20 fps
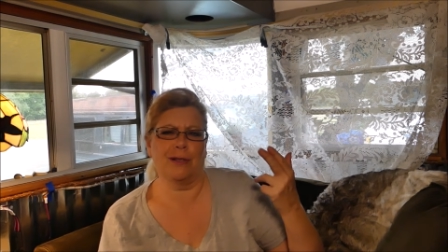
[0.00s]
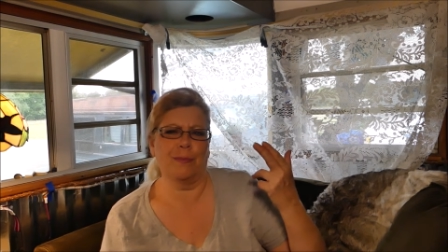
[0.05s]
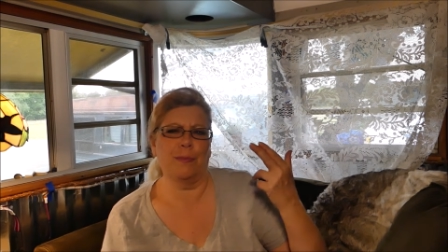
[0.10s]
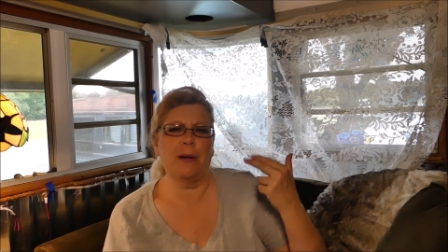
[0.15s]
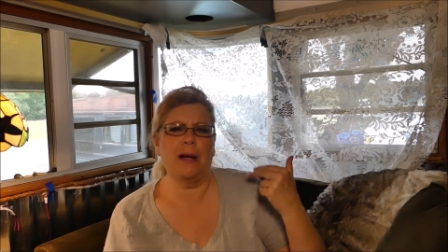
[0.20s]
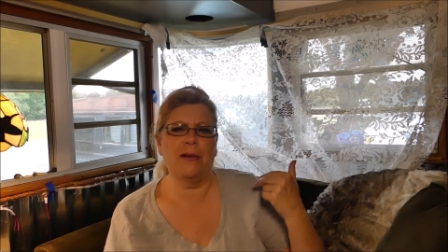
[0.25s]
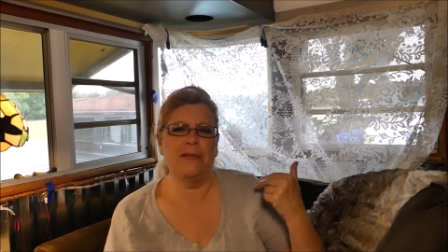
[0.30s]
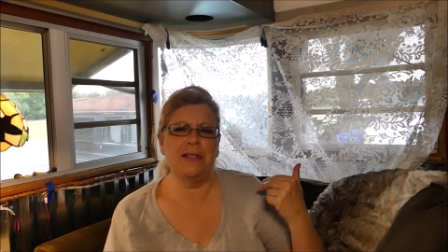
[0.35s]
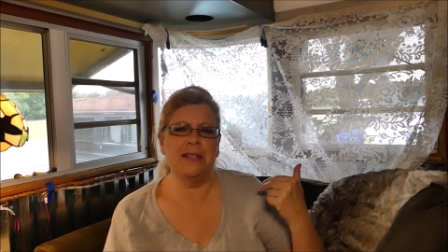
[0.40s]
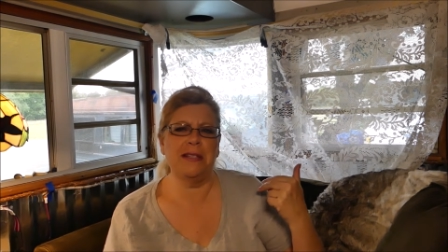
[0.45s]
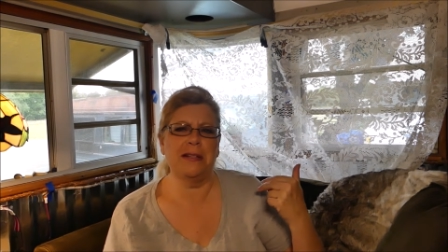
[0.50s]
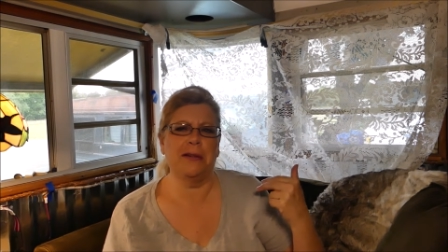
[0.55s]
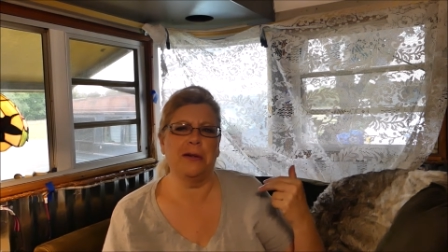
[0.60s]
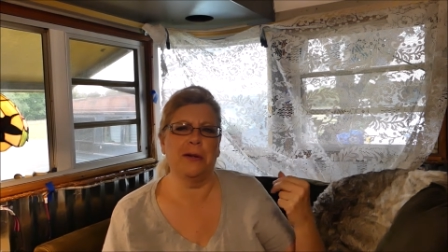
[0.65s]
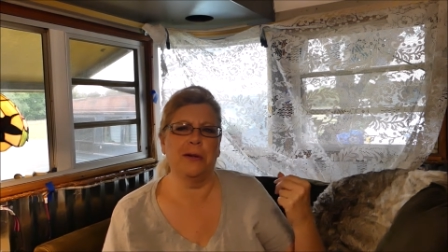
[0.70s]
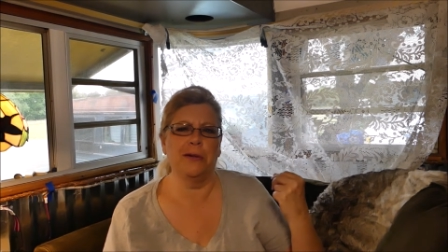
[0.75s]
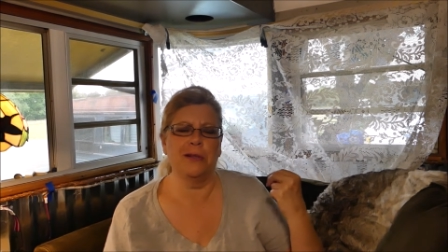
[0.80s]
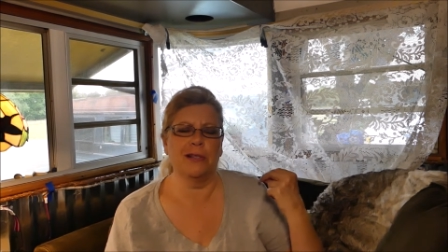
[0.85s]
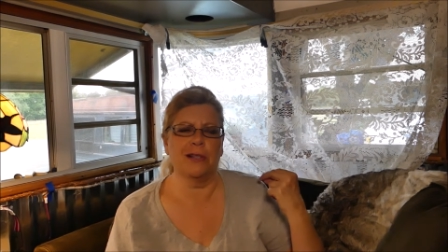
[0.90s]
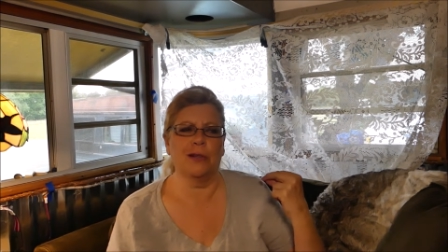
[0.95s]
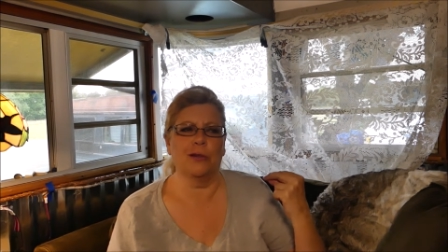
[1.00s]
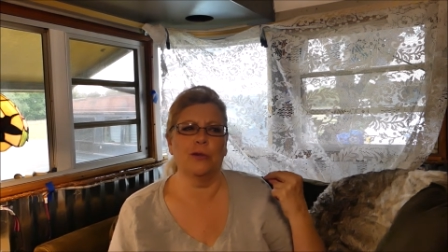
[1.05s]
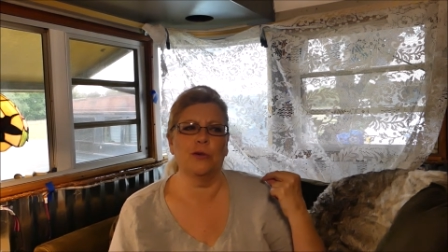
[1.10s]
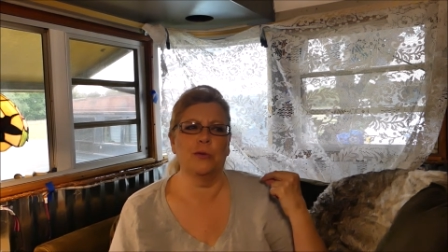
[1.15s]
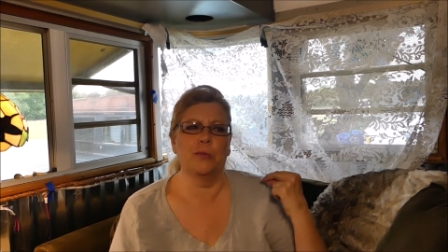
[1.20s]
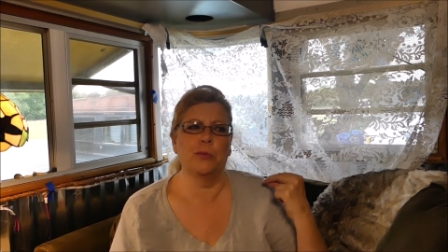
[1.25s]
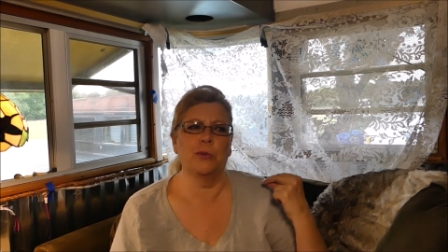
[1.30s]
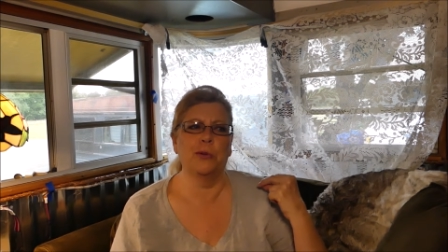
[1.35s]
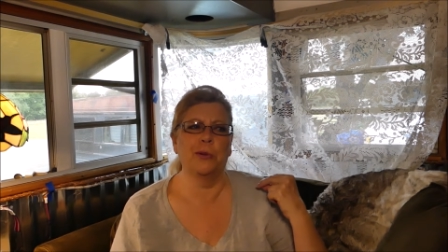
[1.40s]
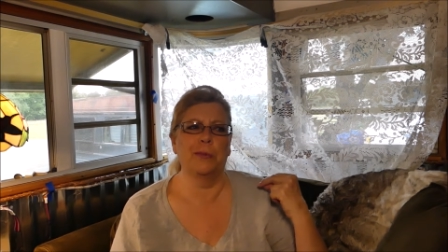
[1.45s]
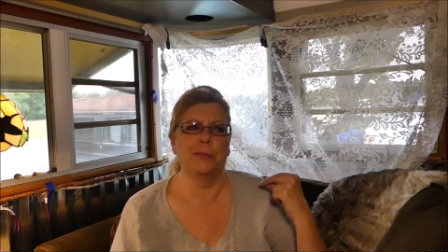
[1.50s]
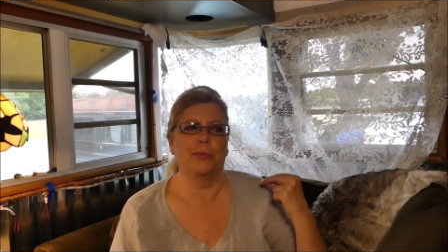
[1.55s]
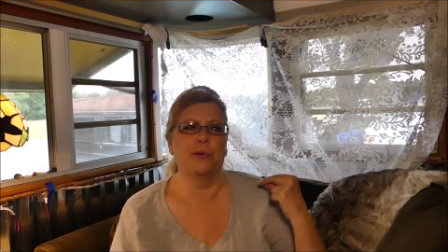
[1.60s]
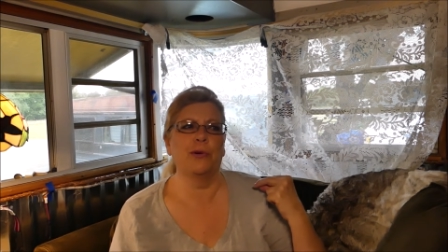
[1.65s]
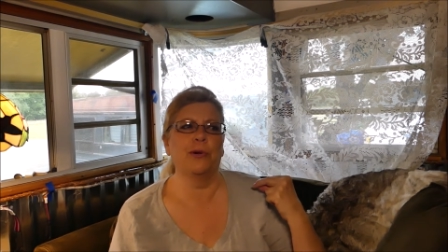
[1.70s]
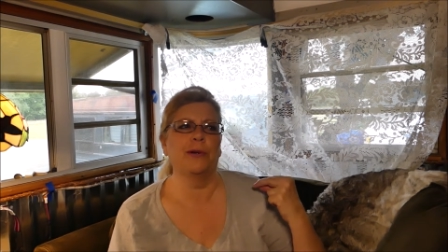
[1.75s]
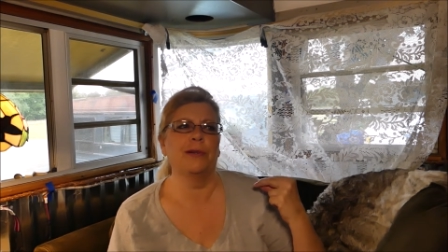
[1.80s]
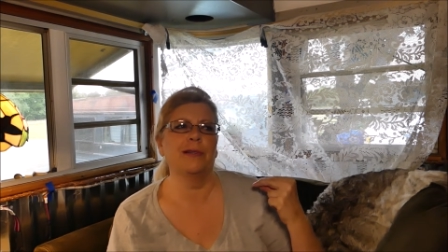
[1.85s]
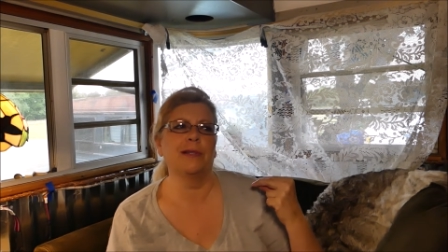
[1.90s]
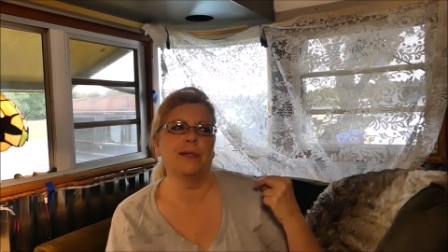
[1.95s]
the privacy curtain's a little more
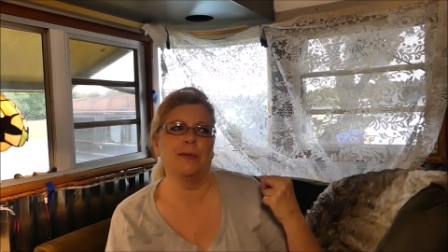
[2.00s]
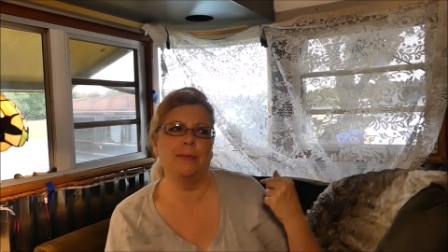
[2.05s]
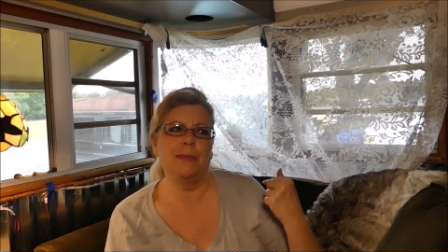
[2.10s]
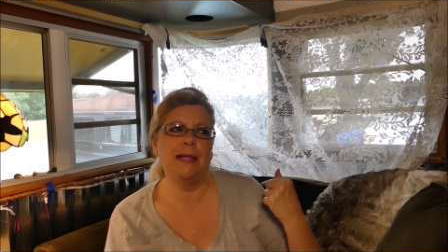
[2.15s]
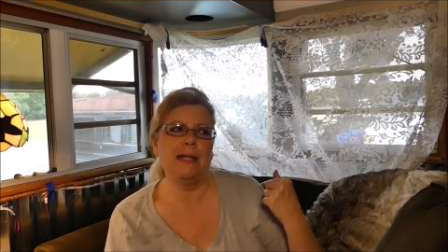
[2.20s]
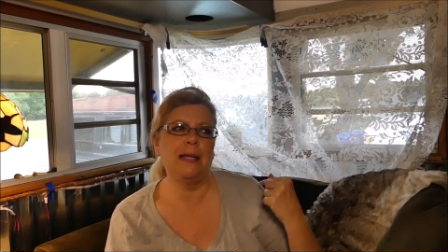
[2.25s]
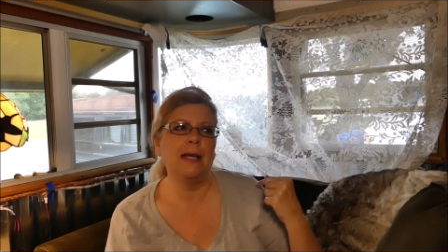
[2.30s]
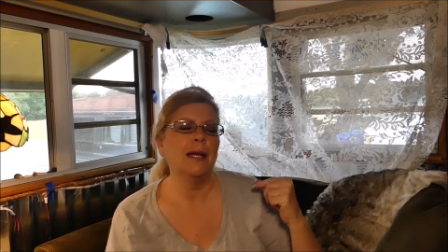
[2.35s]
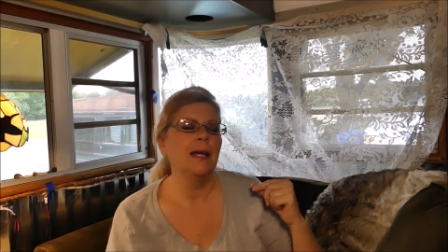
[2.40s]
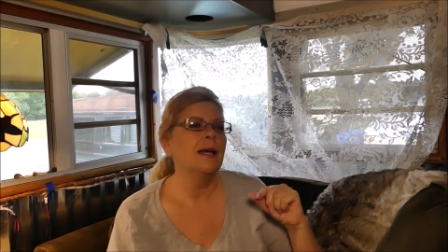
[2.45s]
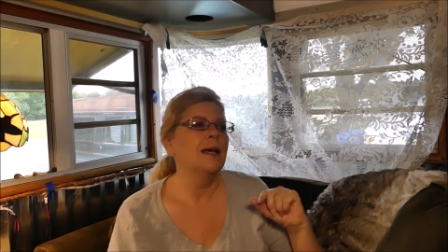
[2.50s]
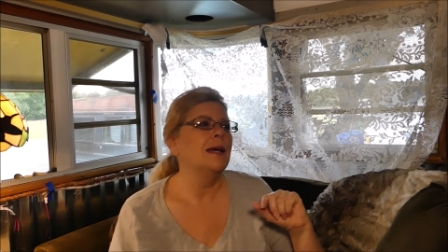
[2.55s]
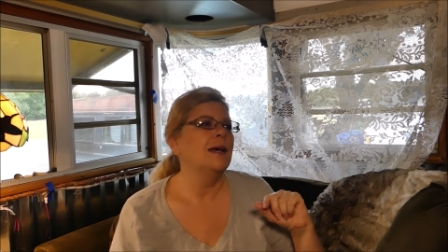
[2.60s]
important to me.